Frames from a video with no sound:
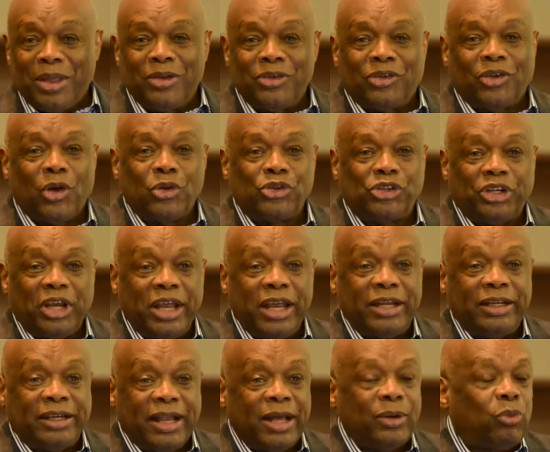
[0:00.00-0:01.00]
So
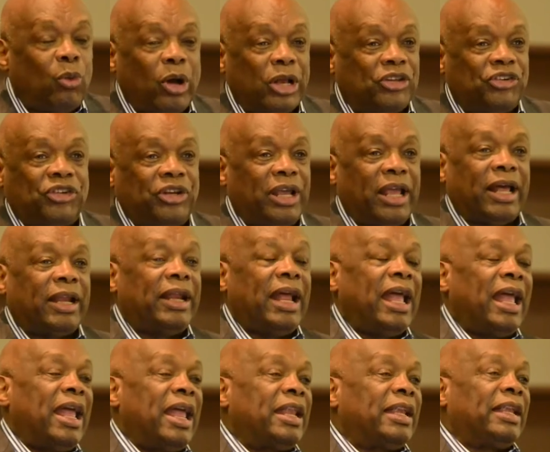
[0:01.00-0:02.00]
she did what she had
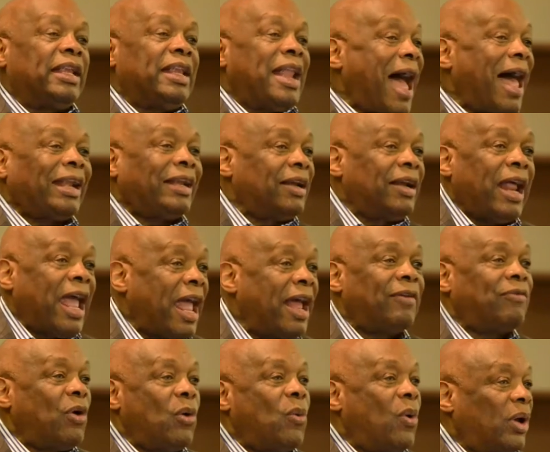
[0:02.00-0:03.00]
not
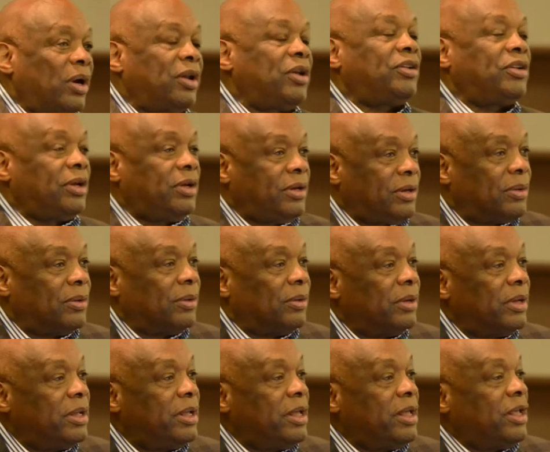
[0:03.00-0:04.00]
ever wanted to do.